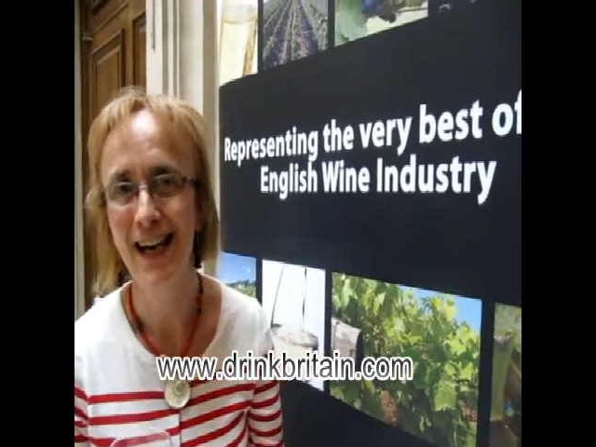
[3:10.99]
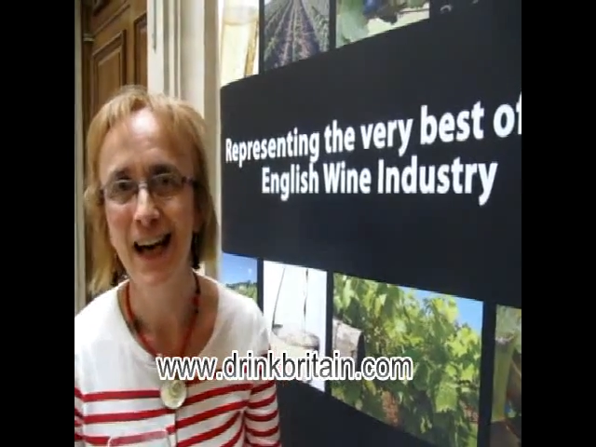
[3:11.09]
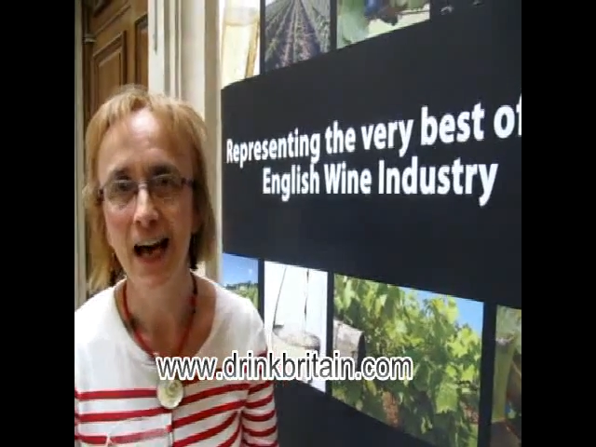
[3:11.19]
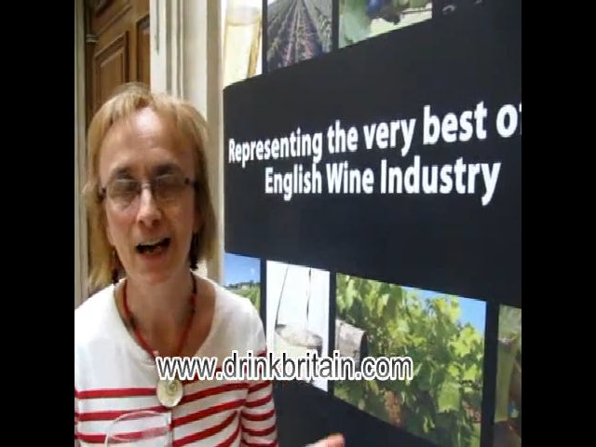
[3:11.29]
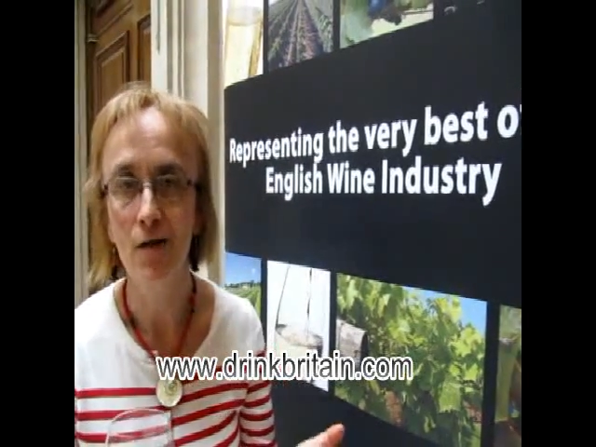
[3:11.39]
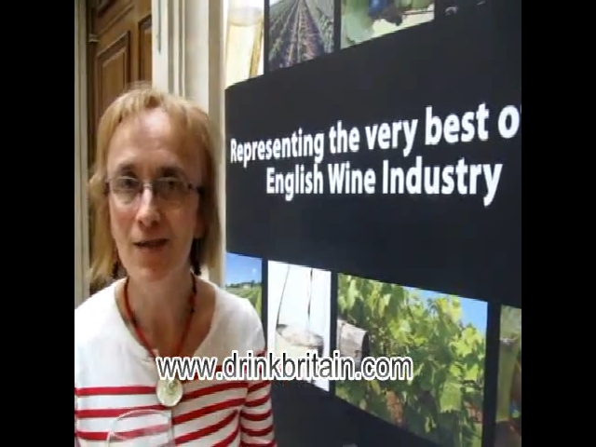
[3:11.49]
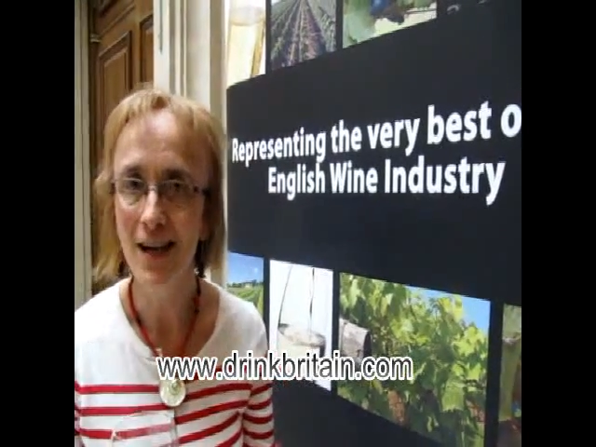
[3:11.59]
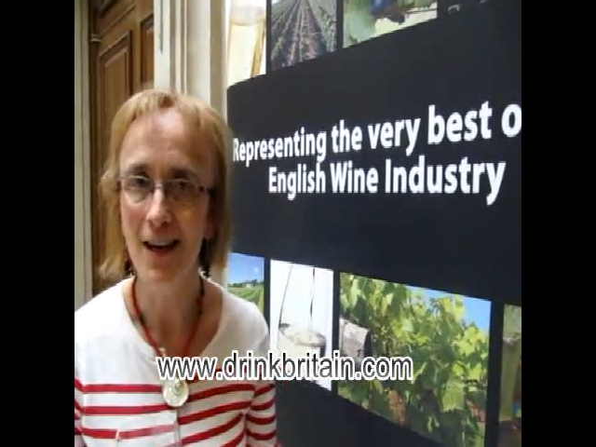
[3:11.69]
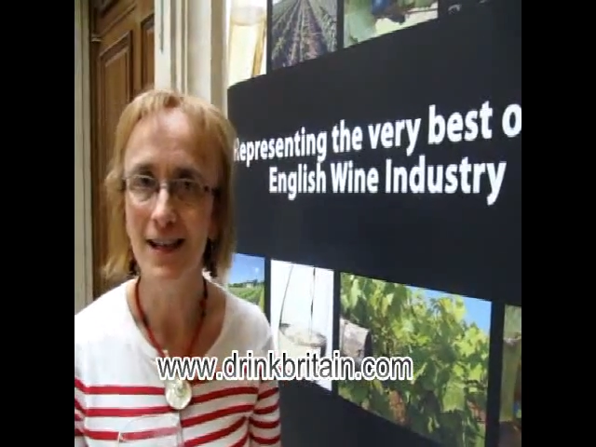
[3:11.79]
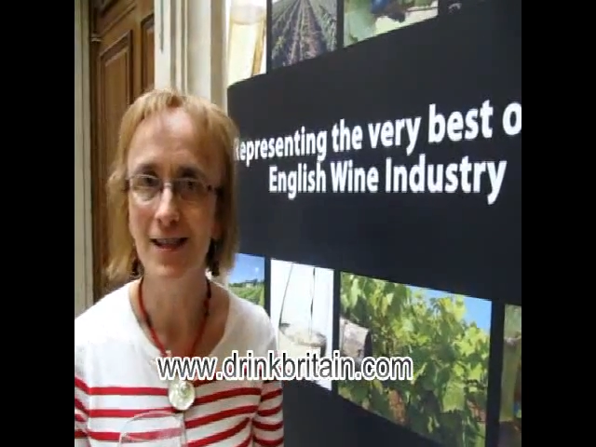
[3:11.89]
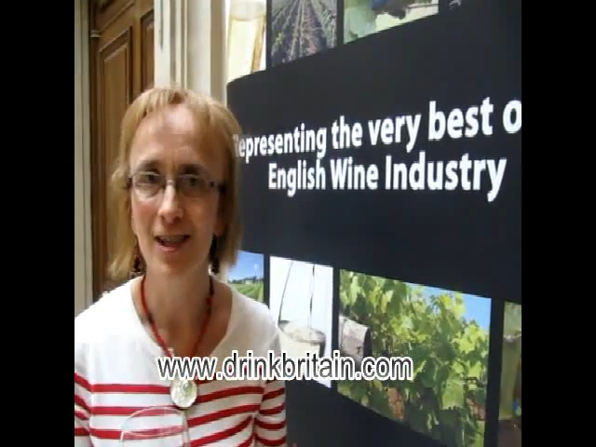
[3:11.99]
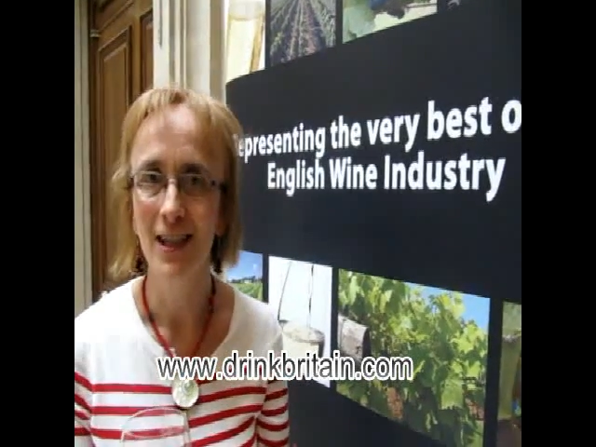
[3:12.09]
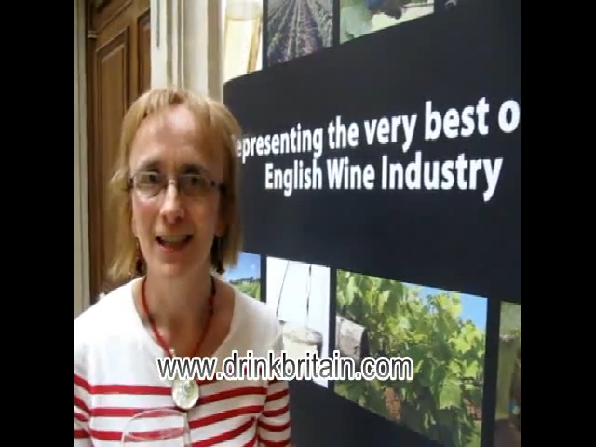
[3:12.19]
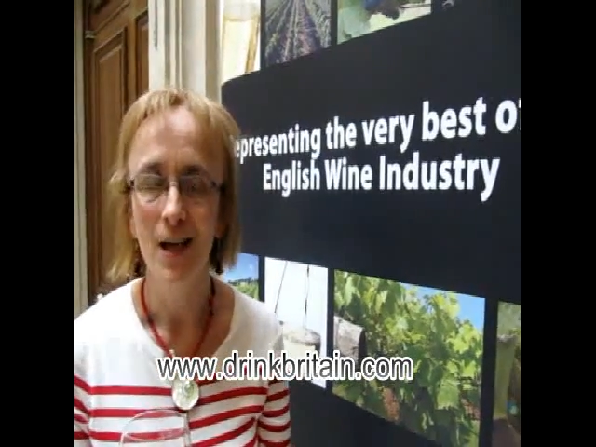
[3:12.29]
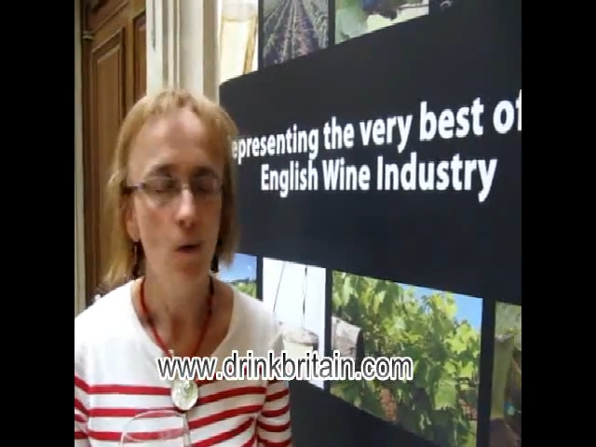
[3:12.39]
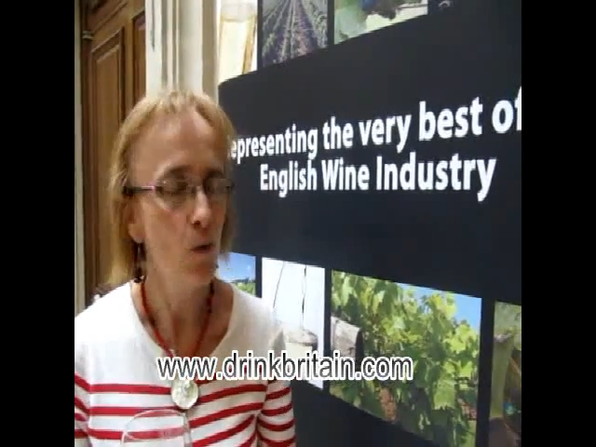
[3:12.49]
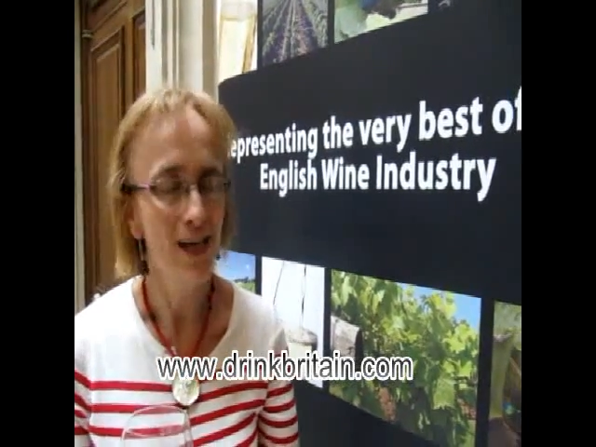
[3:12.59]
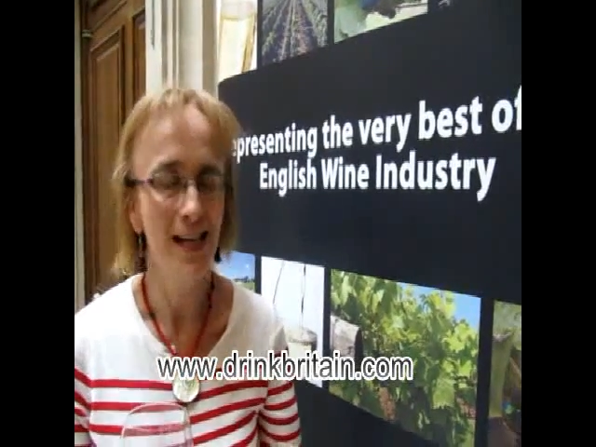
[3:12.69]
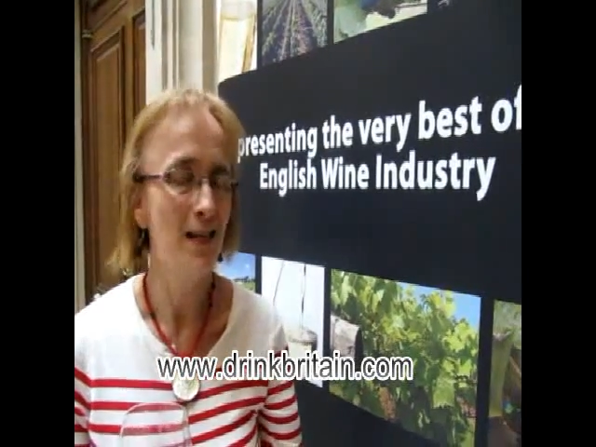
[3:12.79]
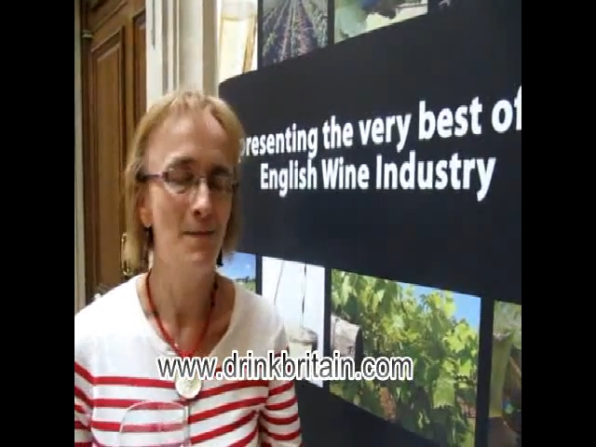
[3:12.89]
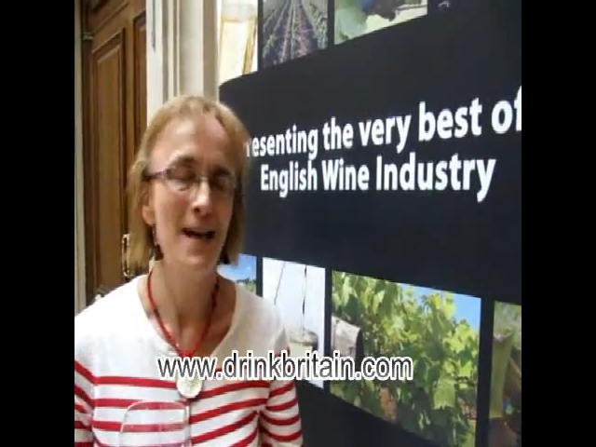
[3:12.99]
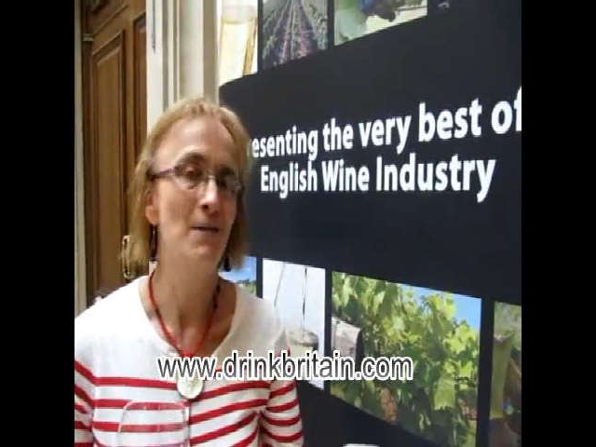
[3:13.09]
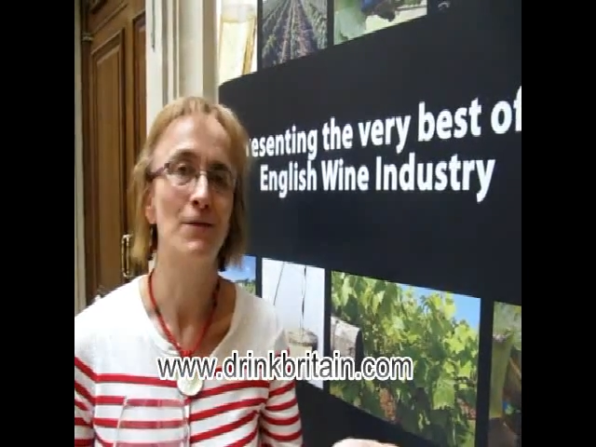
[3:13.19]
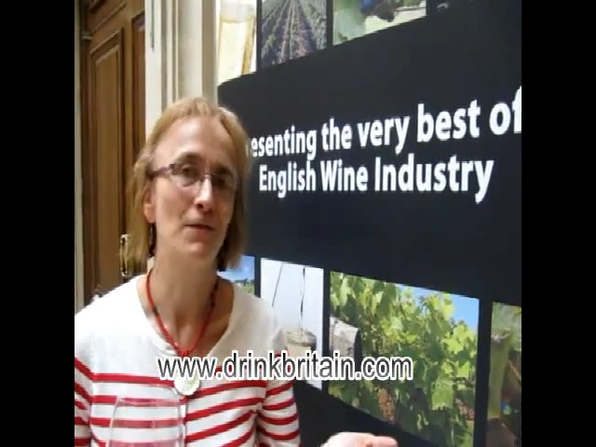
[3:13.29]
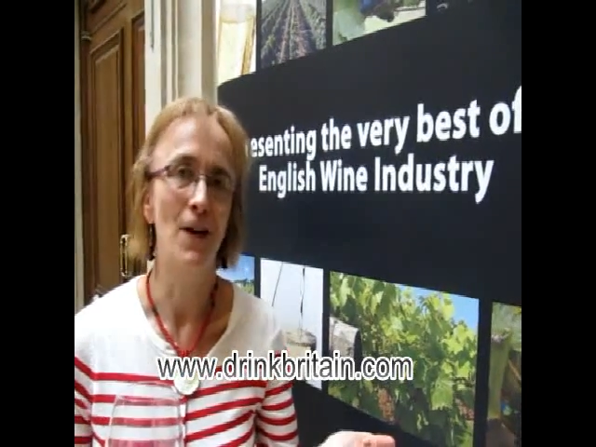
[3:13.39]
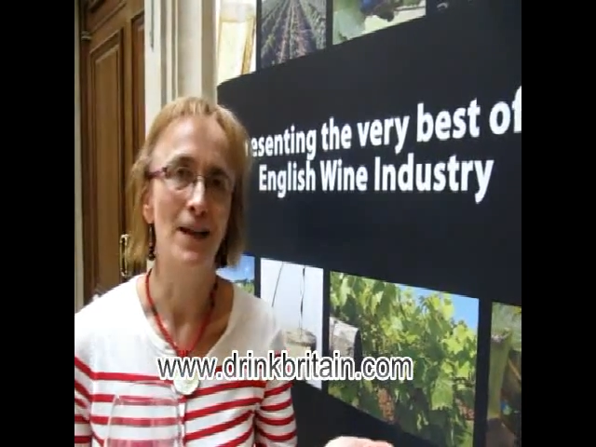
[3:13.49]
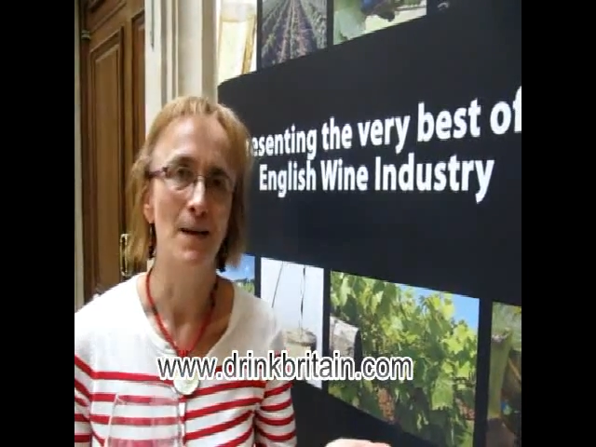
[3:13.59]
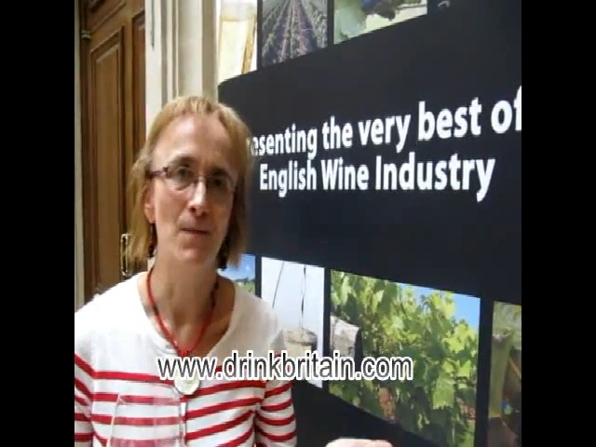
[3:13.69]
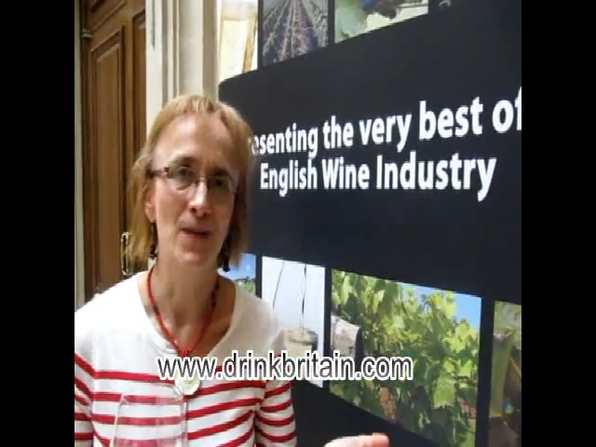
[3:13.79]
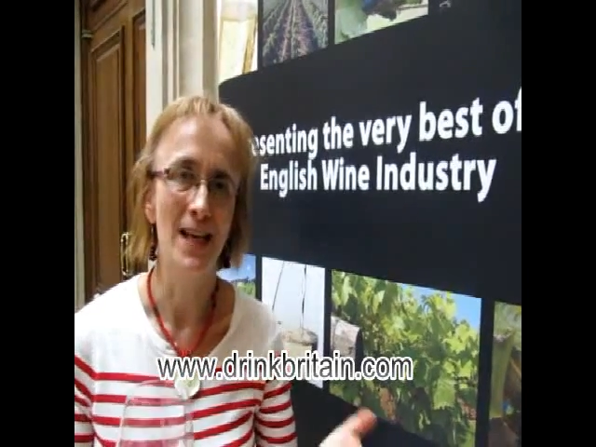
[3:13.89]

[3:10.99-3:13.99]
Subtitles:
And I realised we need to be able to find them.